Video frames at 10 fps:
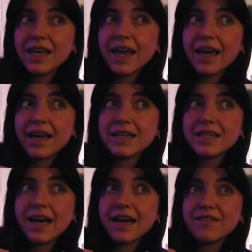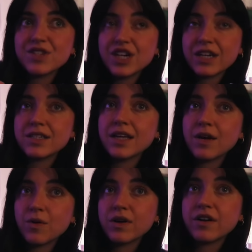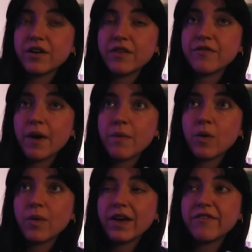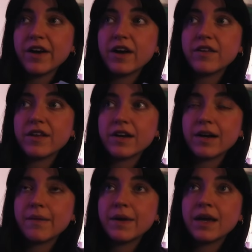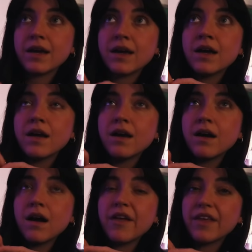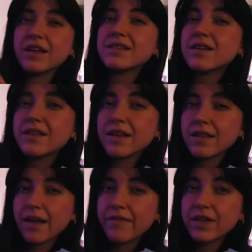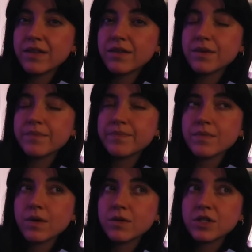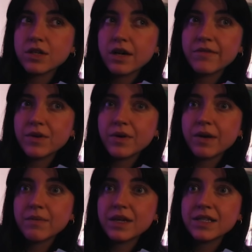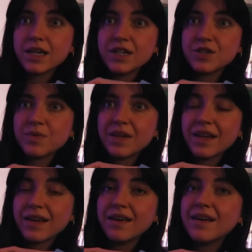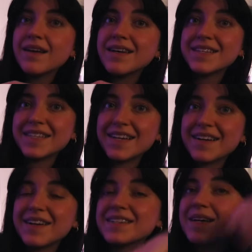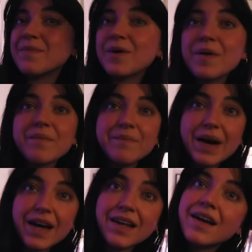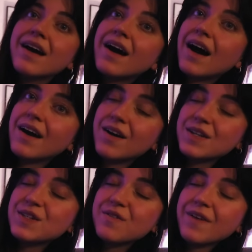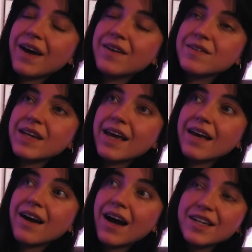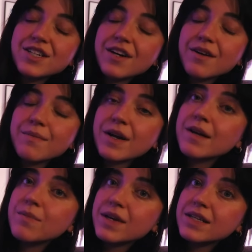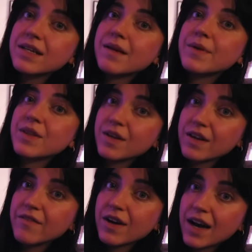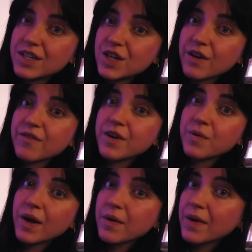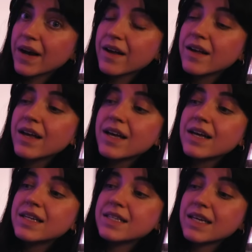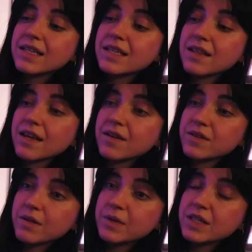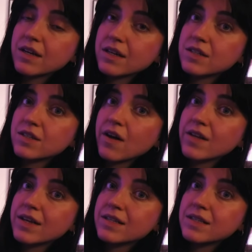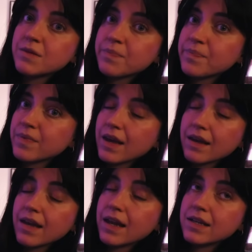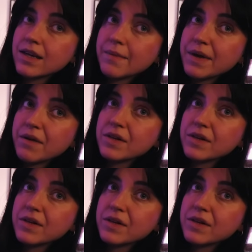And I have chairs that I ordered from Wayfair that are coming, I think it's on the 11th, which is kind of annoying because I just want to like sit at our table. But I also found a high chair on Marketplace, and I've been looking for a high chair for quite a while since Lando's gonna be starting solids like anytime now.